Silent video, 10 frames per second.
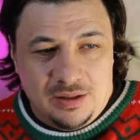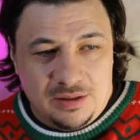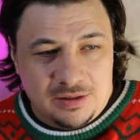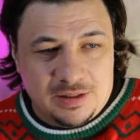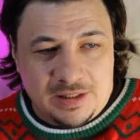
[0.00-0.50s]

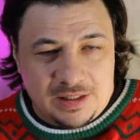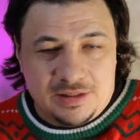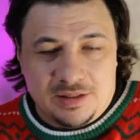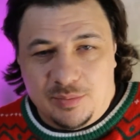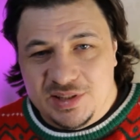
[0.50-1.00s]
get
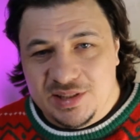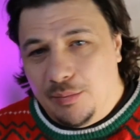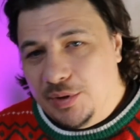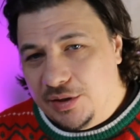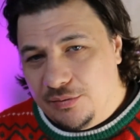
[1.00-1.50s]
some
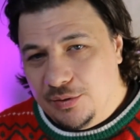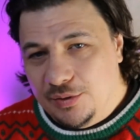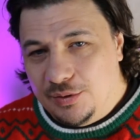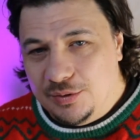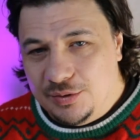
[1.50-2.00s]
summary
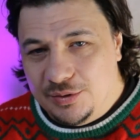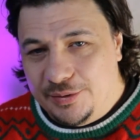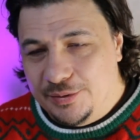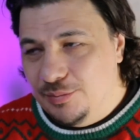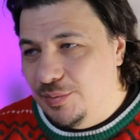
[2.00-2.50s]
for
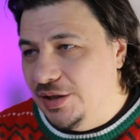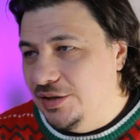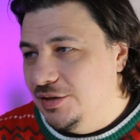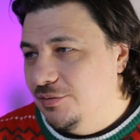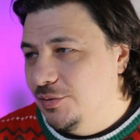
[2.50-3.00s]
those
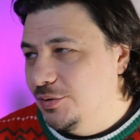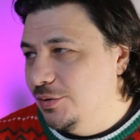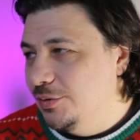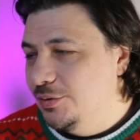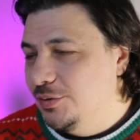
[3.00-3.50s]
pages, for
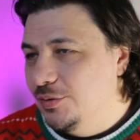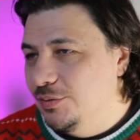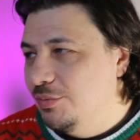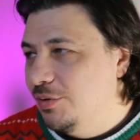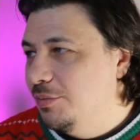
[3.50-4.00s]
those news.
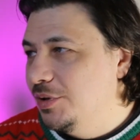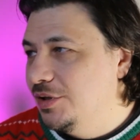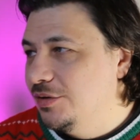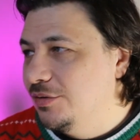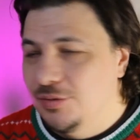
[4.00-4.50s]
Probably
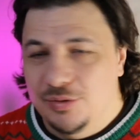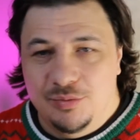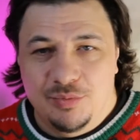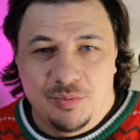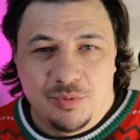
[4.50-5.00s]
it should
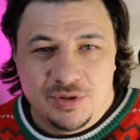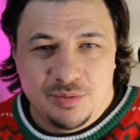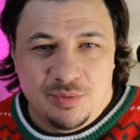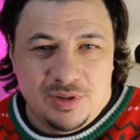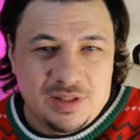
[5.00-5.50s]
be
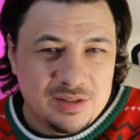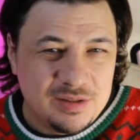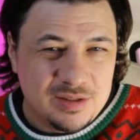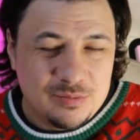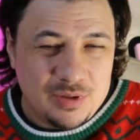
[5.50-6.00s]
possible
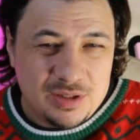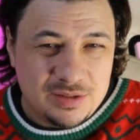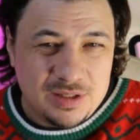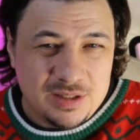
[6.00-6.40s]
as far as I